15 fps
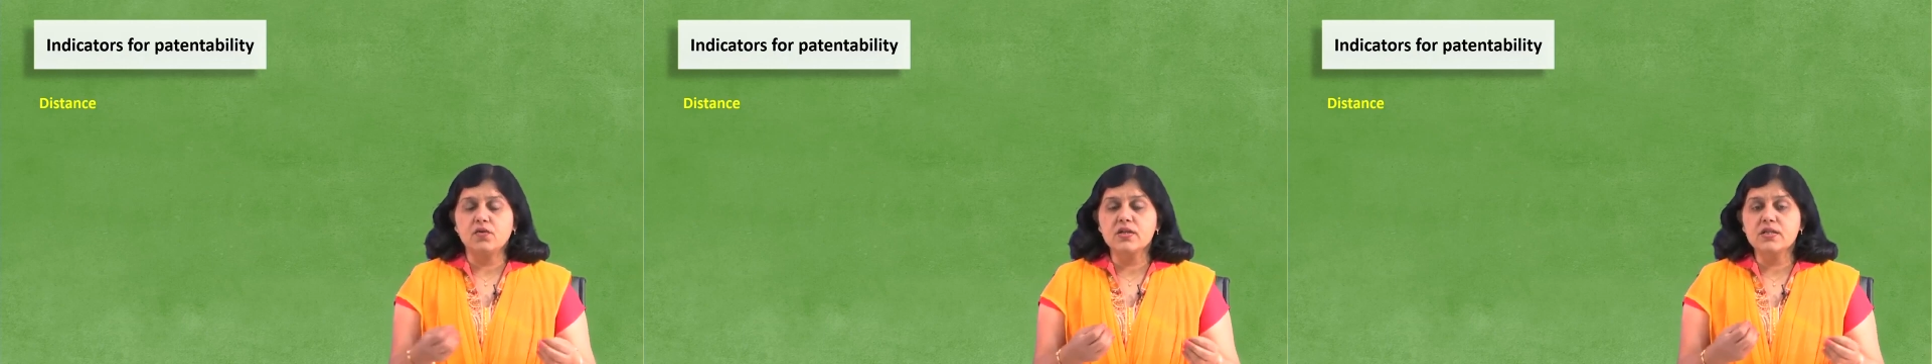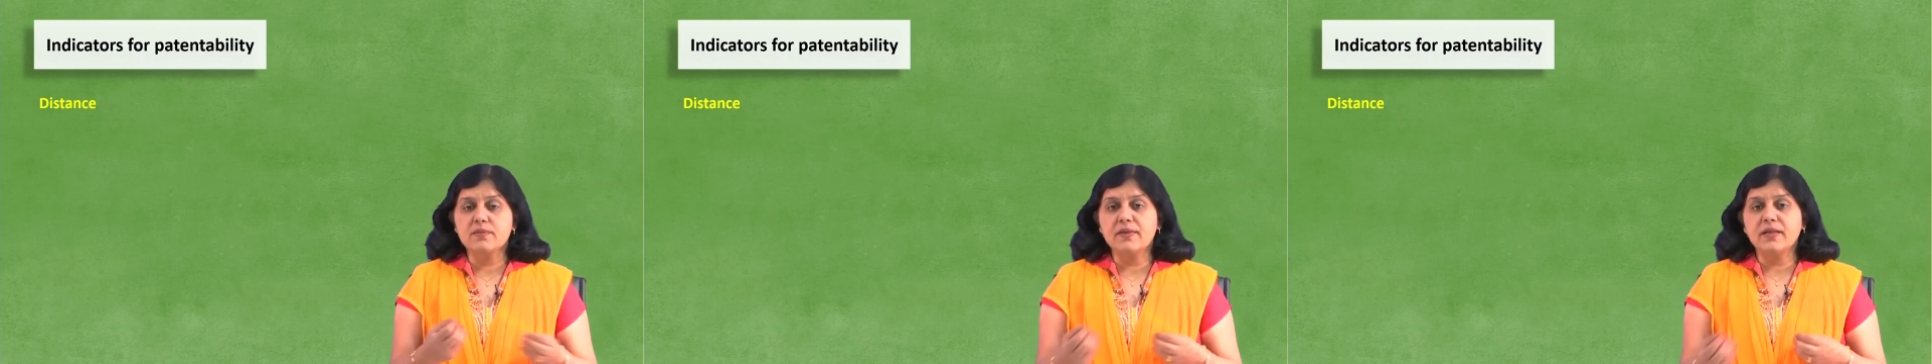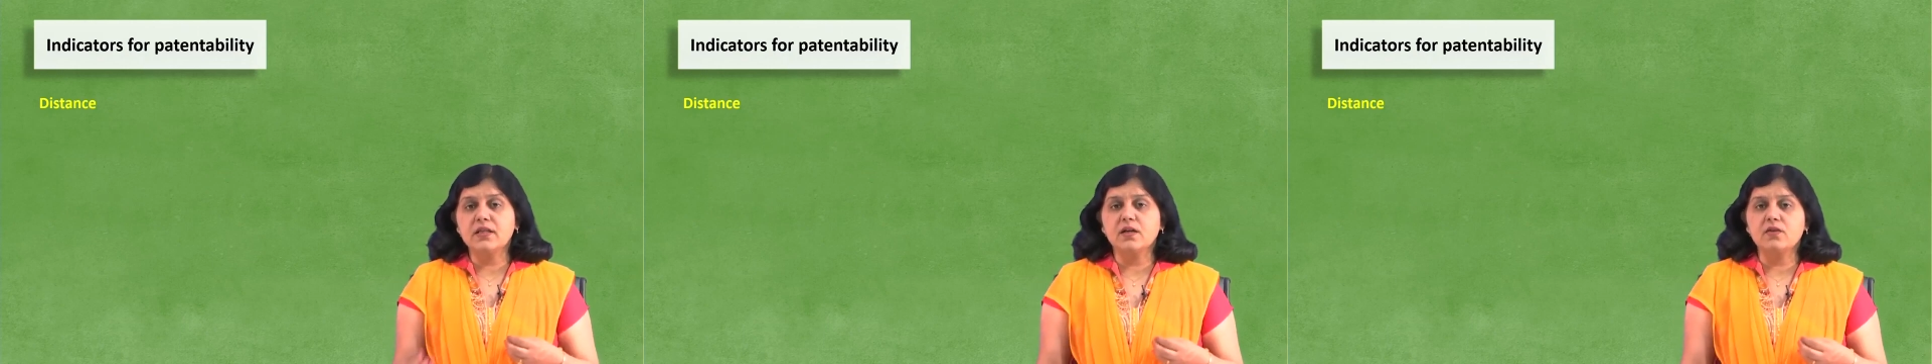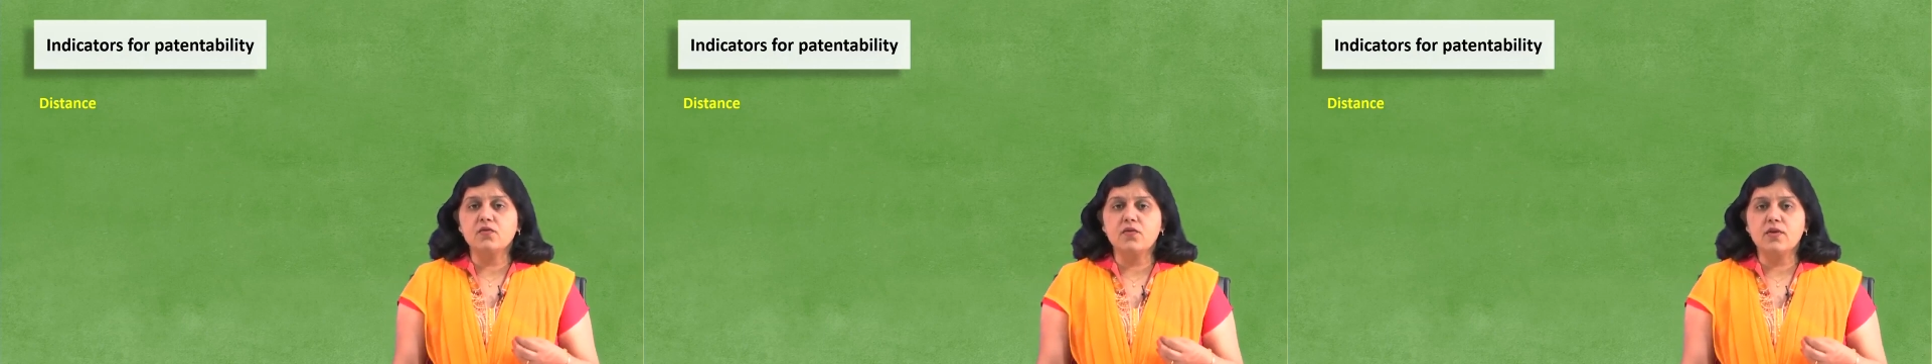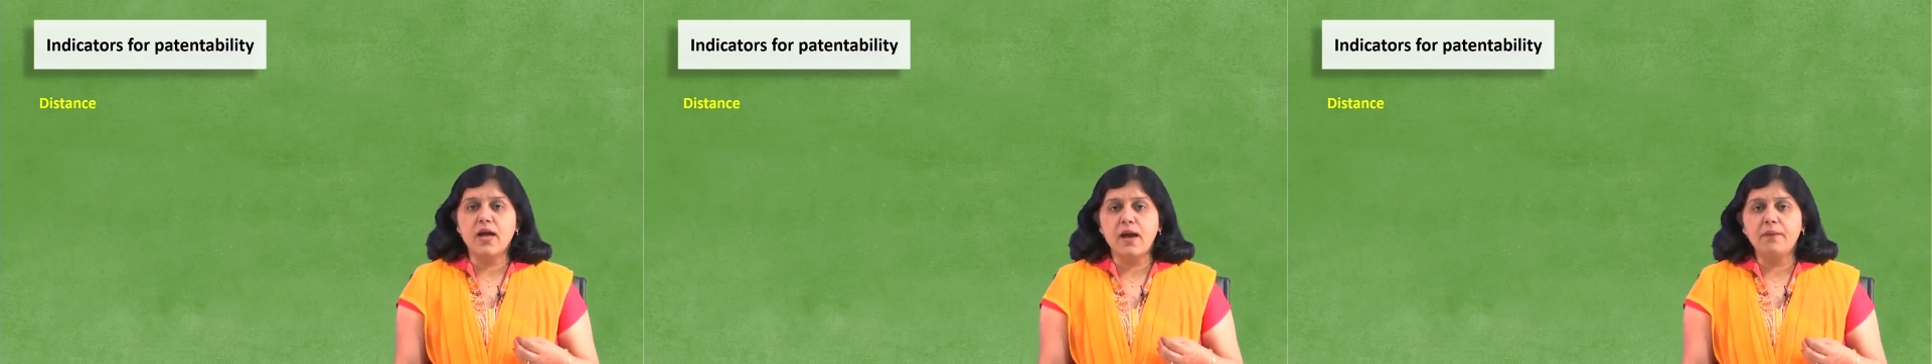what is the method
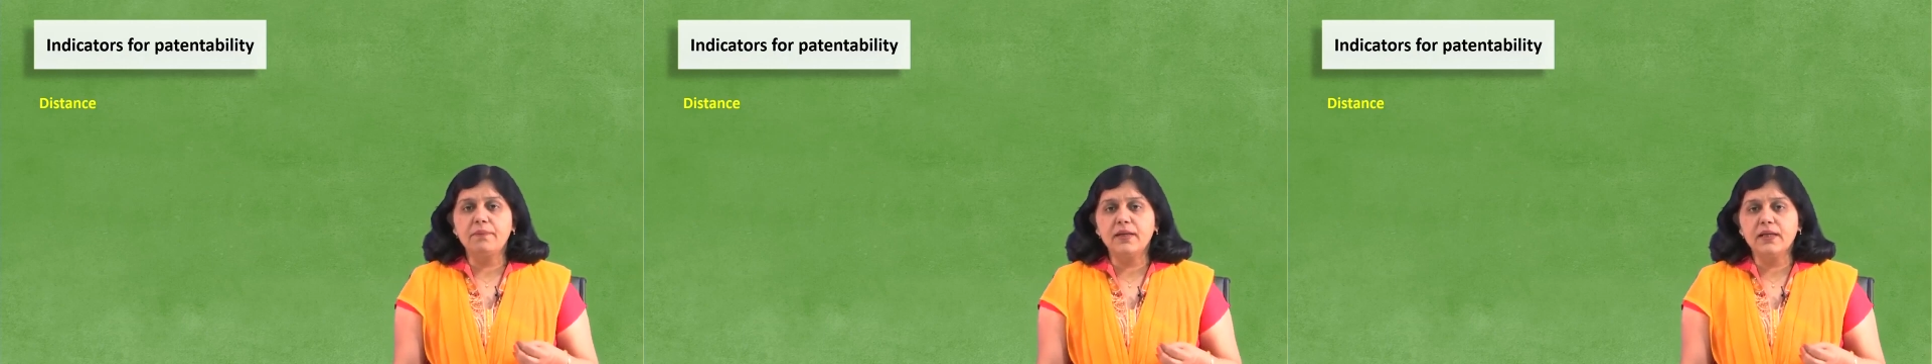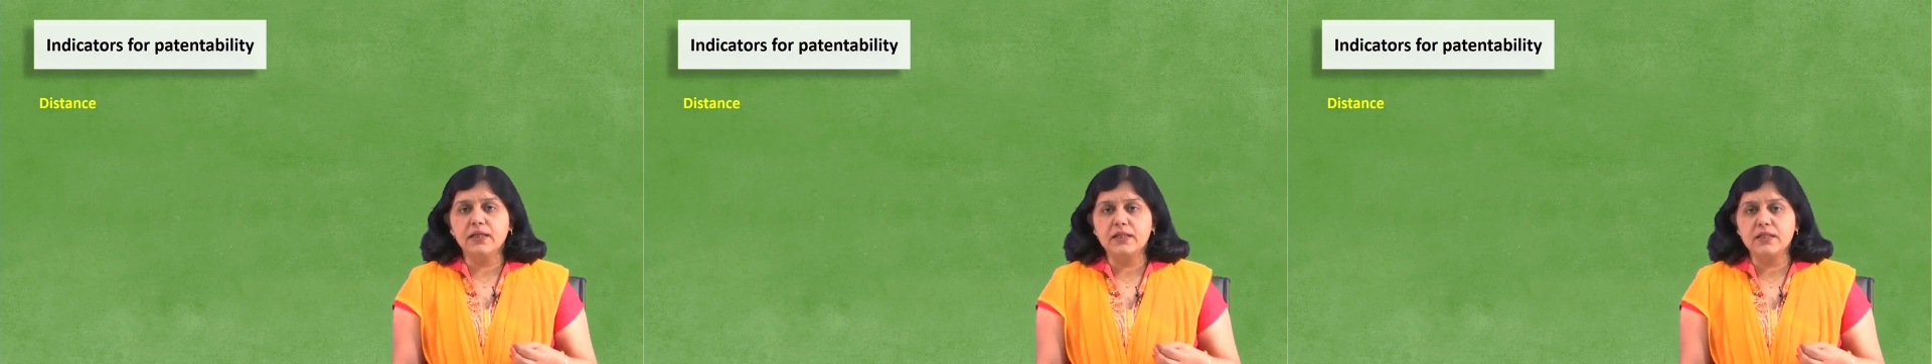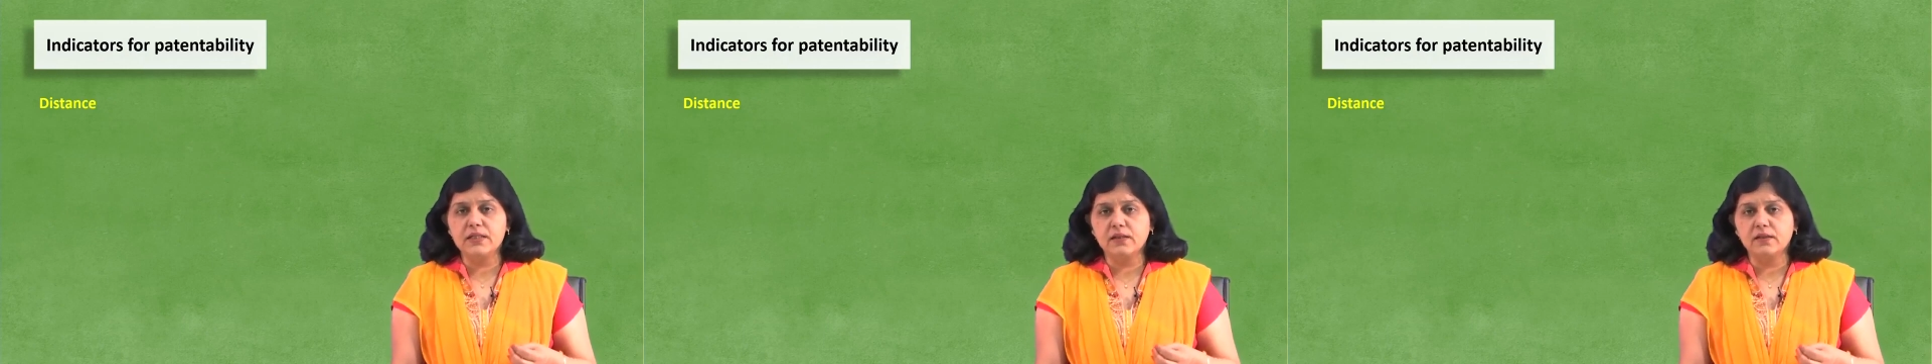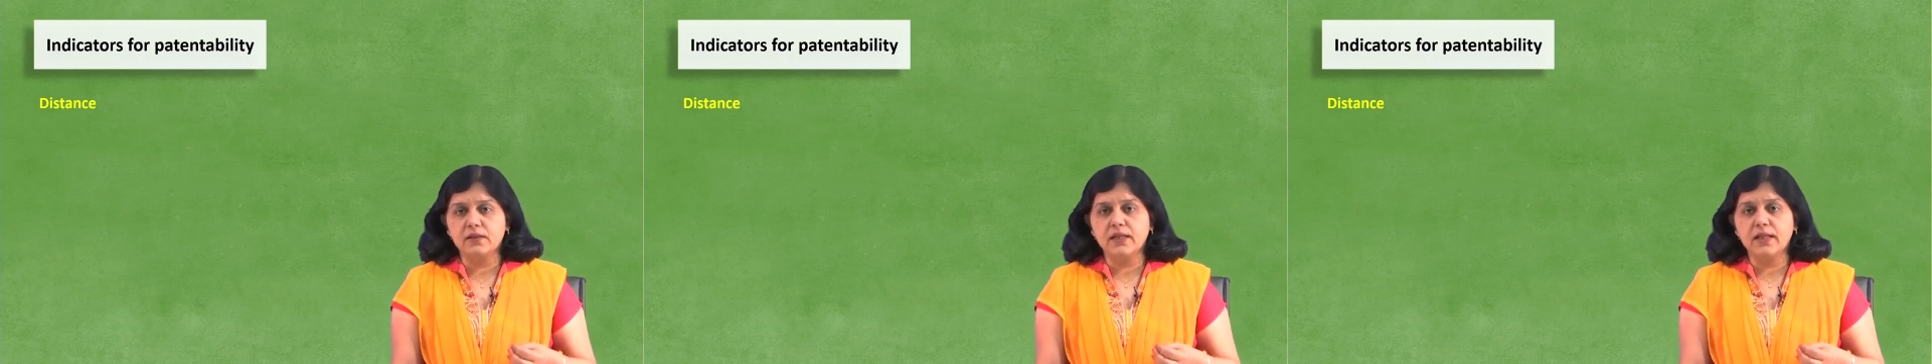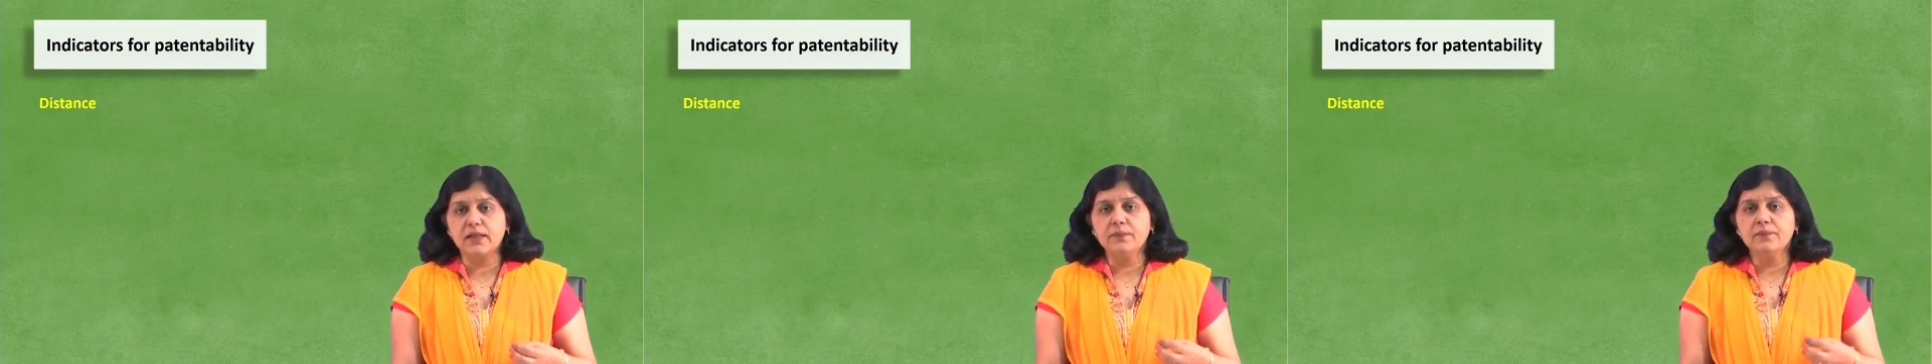for
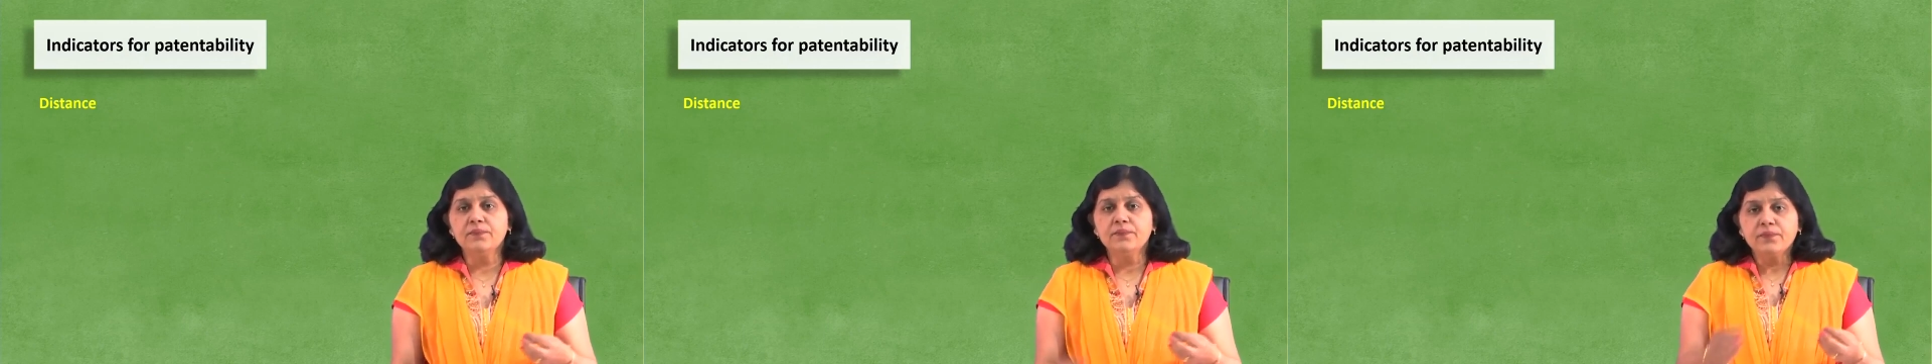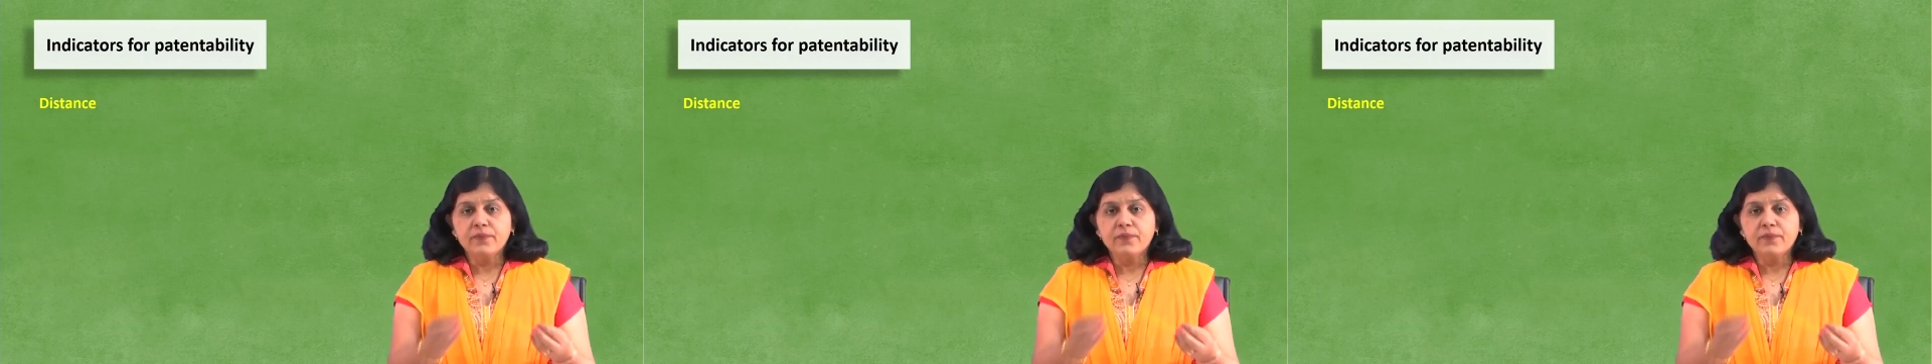application, then